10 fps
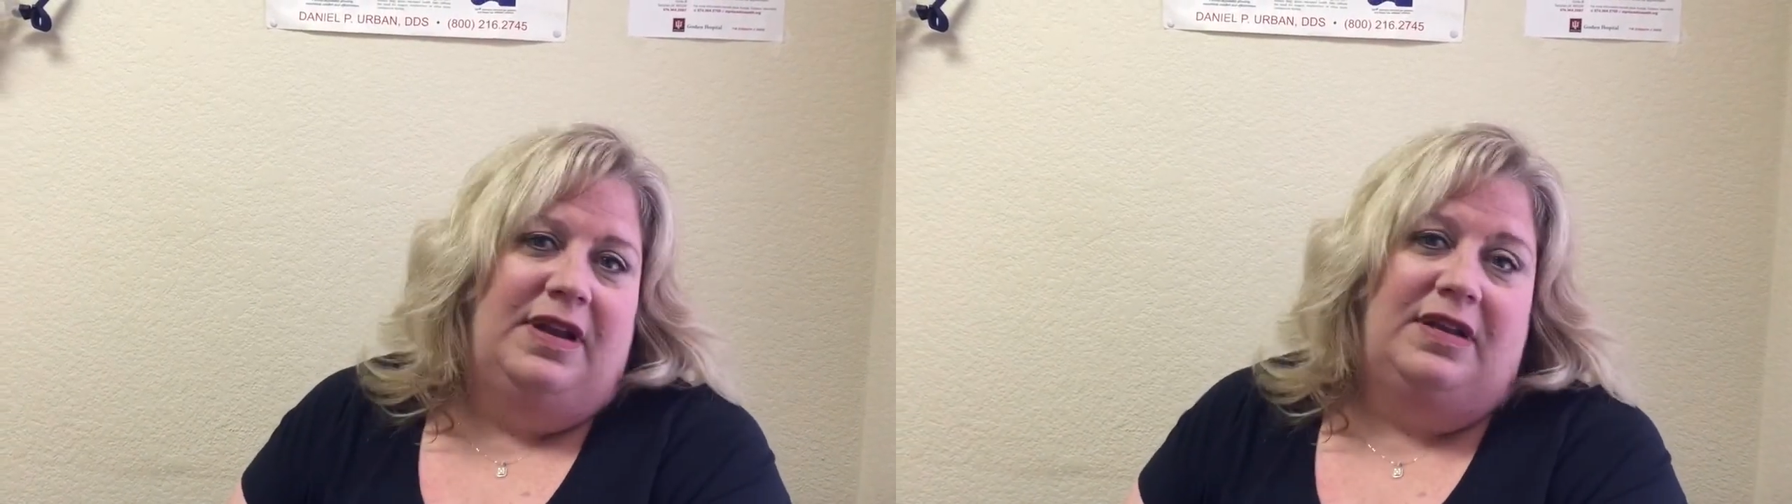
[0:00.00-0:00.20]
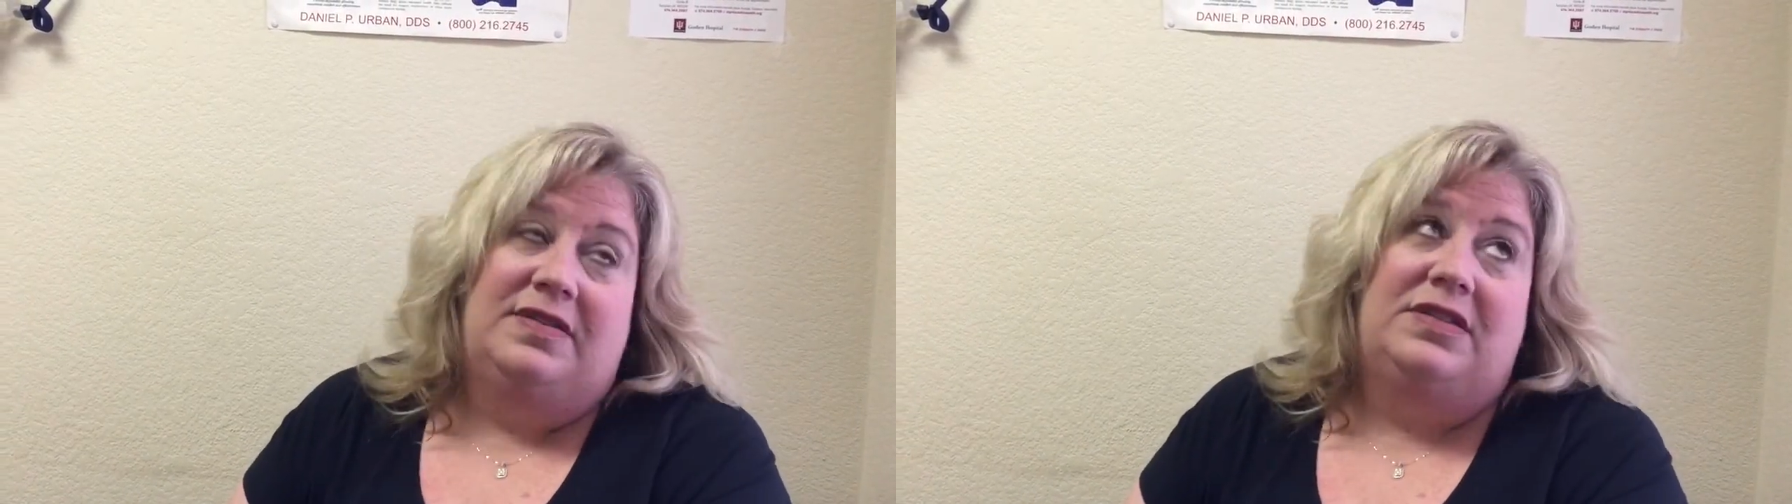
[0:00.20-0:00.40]

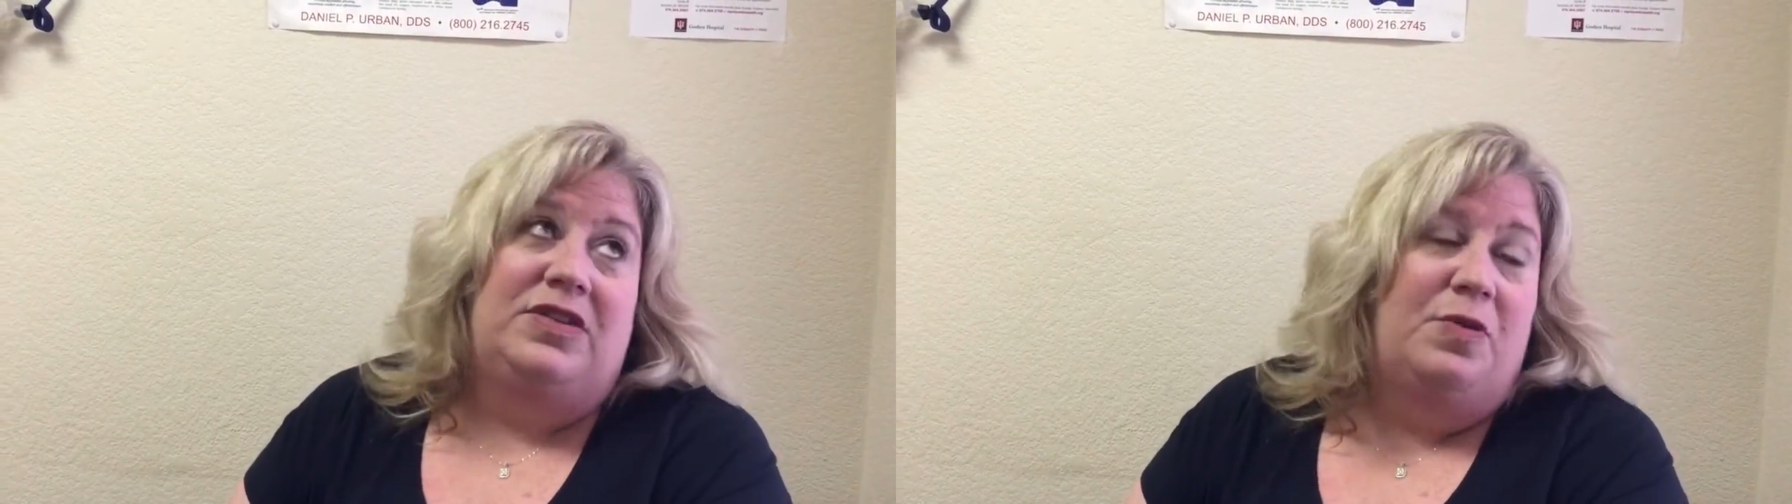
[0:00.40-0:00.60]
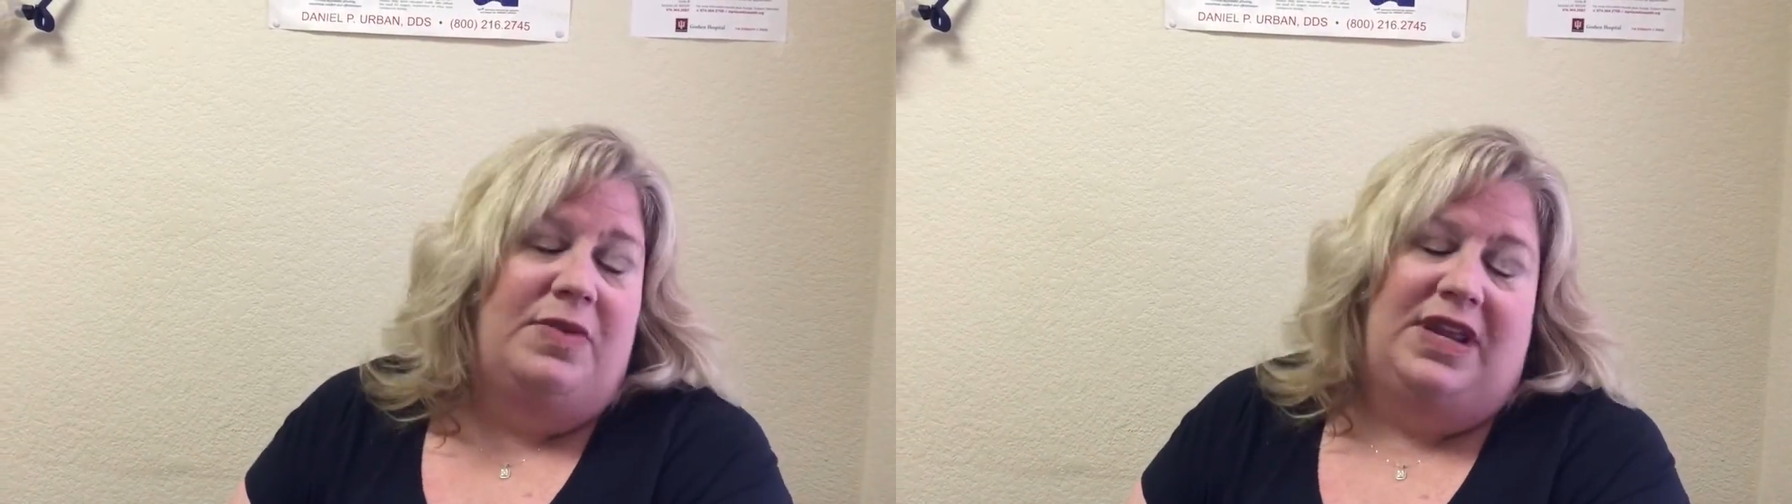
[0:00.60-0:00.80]
in
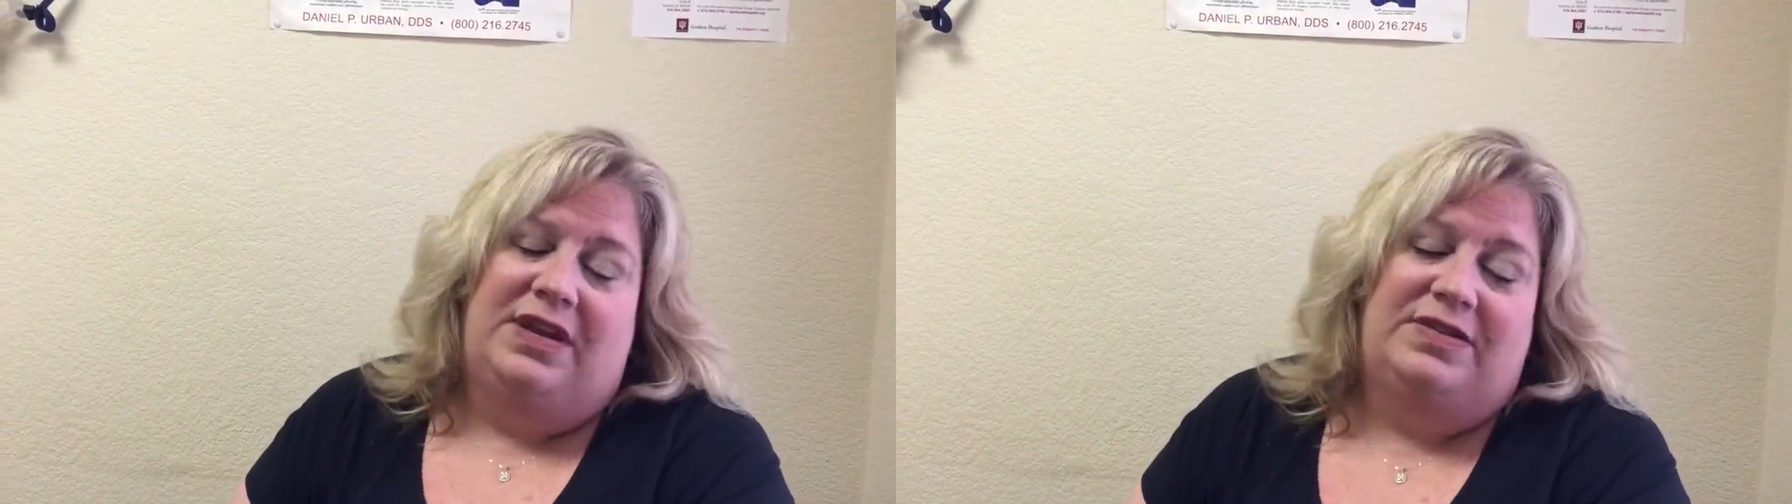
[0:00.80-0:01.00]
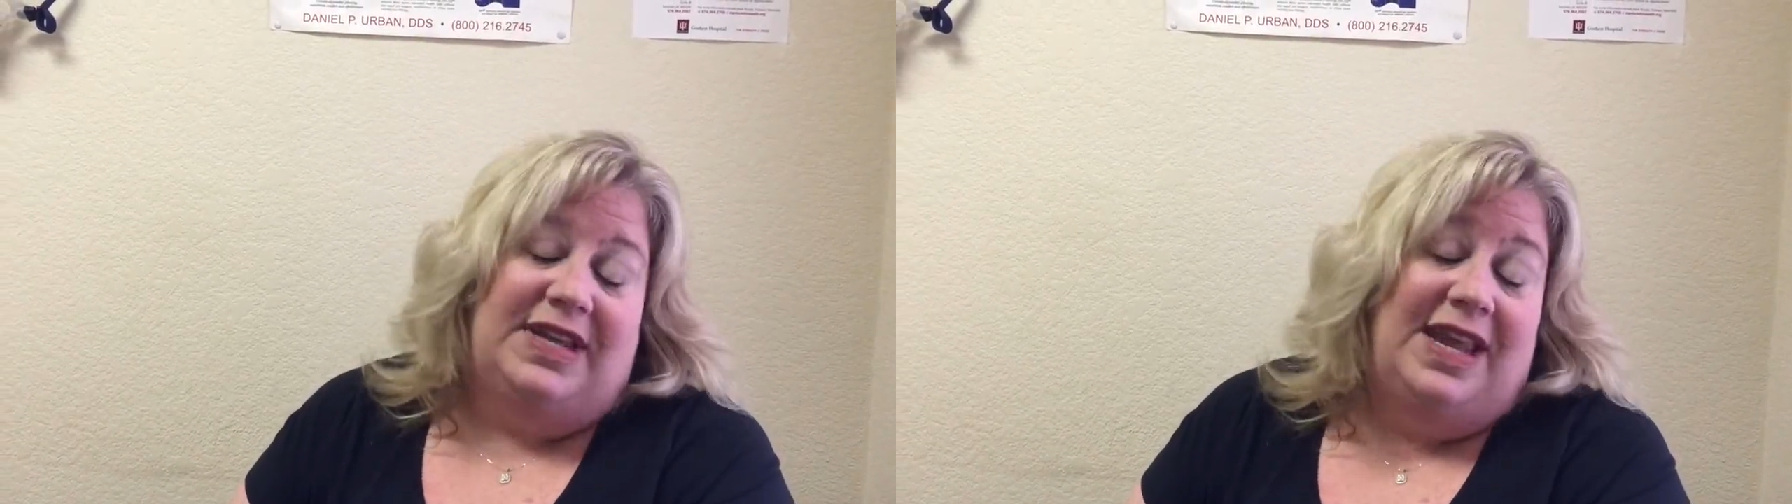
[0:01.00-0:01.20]
so many
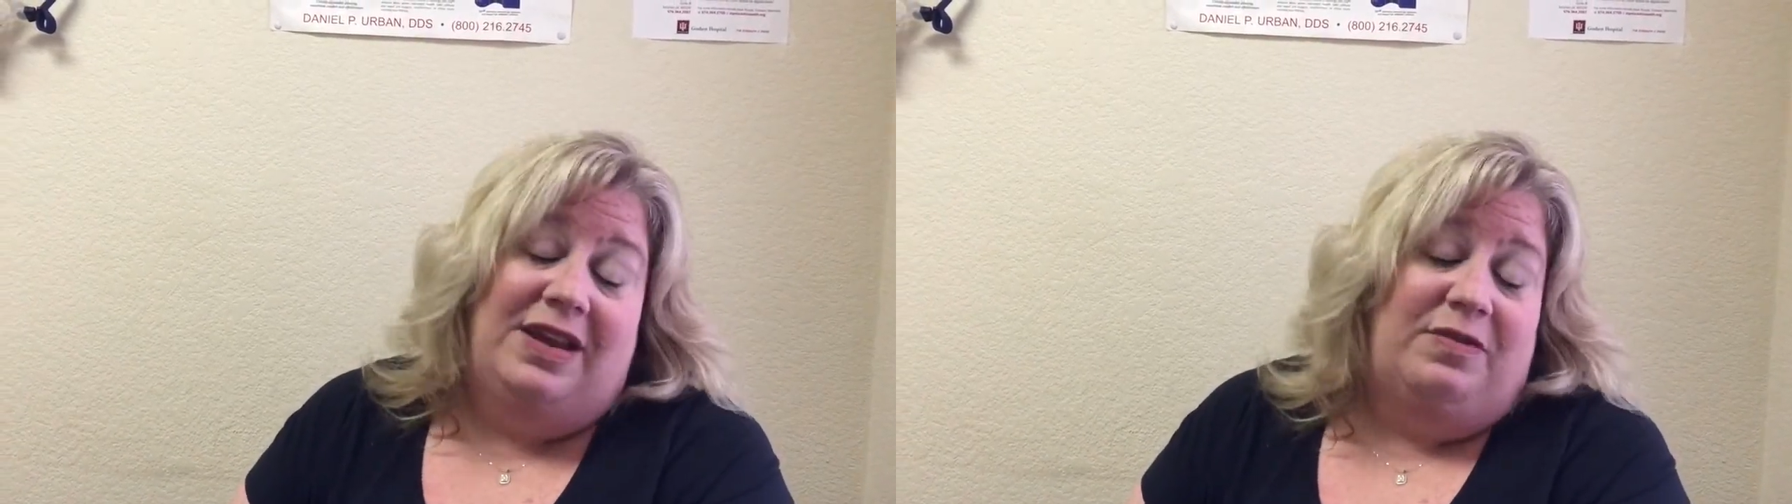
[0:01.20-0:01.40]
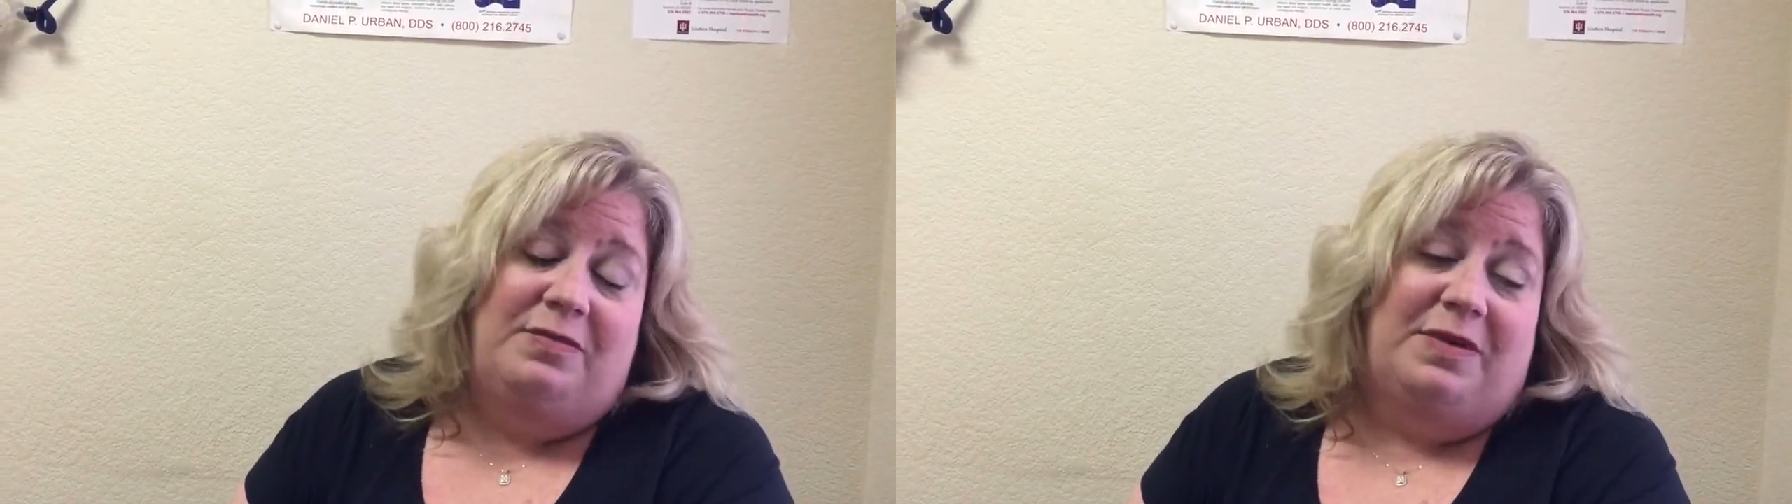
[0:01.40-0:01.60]
years. I can't
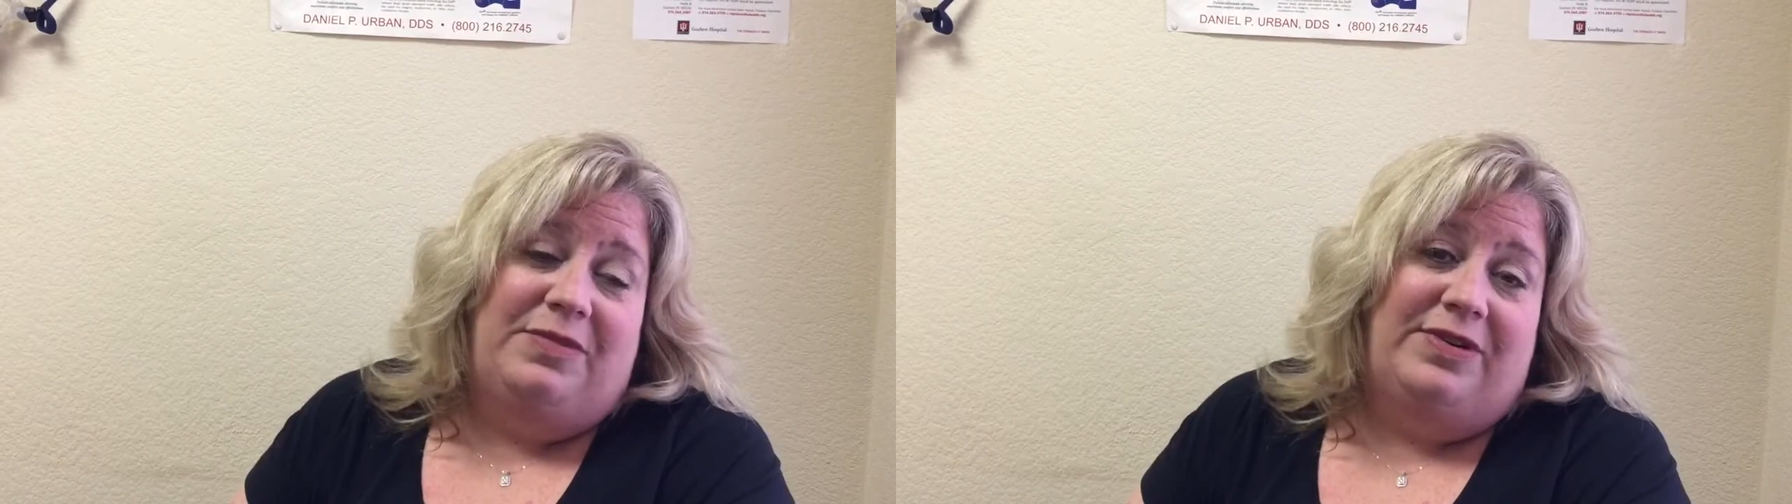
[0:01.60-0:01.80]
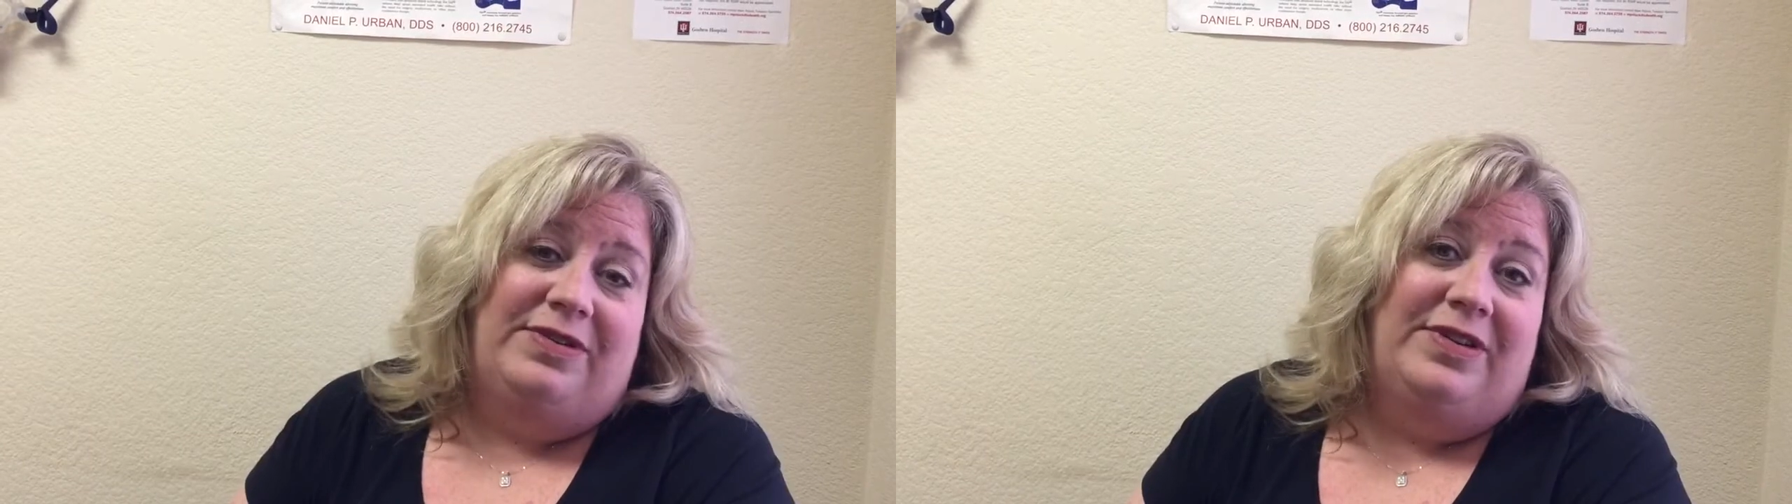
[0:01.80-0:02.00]
even
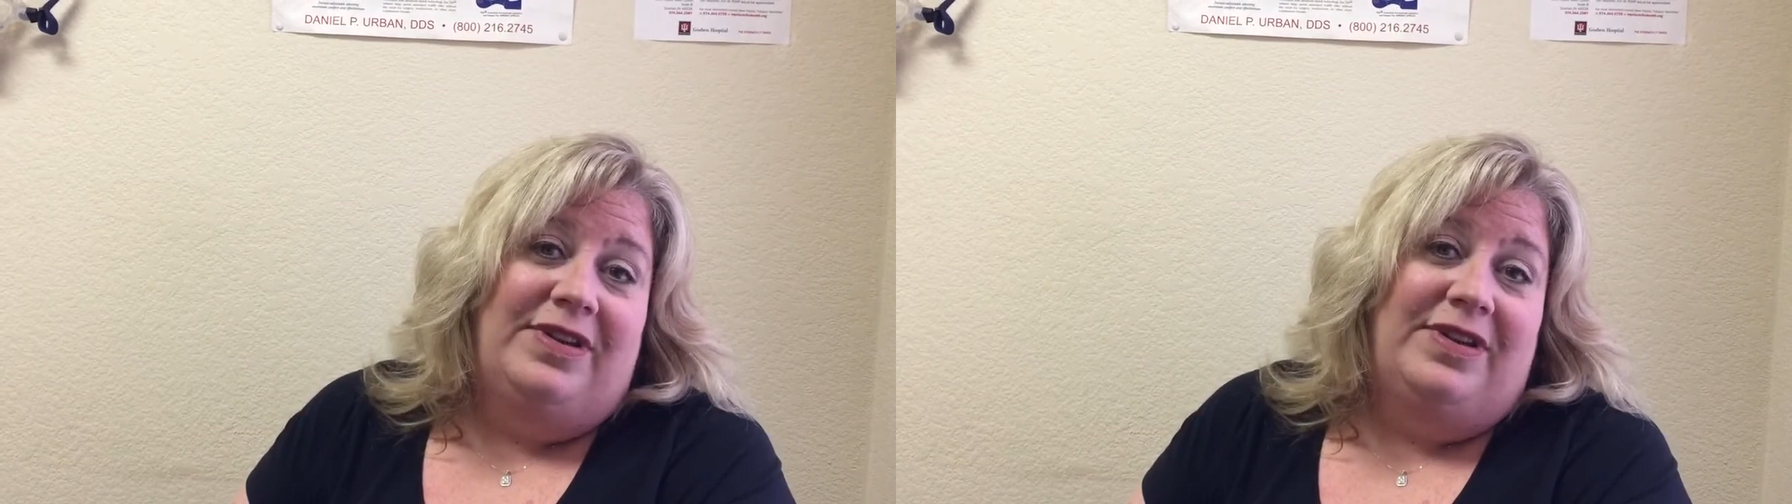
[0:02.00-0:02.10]
remember.